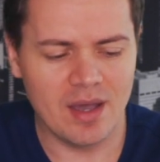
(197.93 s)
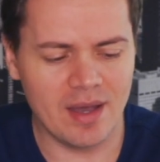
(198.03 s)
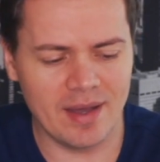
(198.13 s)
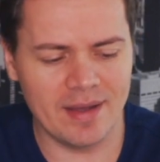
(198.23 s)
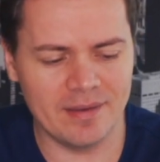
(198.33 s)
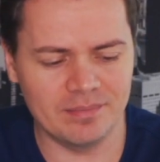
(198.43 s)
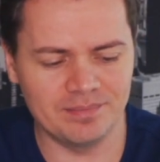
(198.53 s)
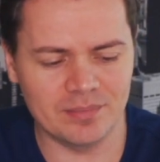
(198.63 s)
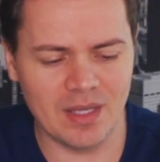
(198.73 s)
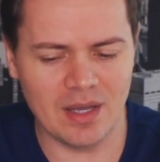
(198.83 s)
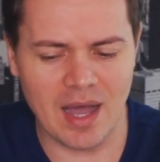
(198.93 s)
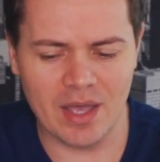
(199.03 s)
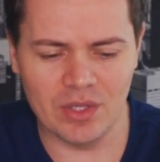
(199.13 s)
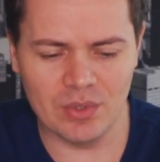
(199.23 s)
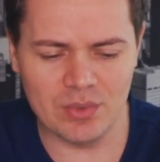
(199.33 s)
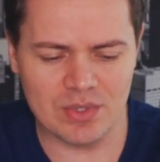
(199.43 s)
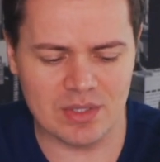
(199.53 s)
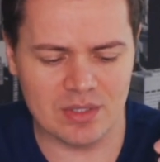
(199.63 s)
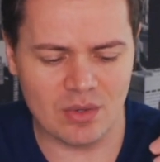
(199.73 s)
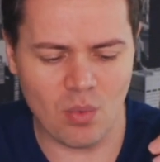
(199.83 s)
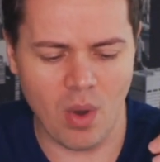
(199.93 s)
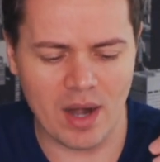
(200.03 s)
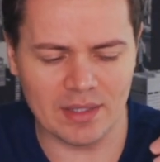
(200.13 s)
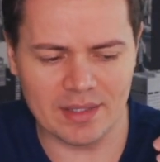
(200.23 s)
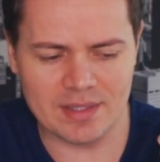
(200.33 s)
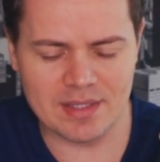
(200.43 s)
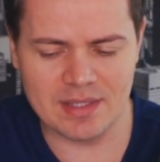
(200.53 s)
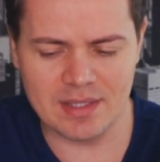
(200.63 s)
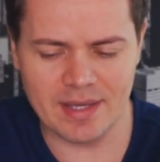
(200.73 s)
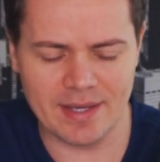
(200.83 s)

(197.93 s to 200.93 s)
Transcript: I use wireless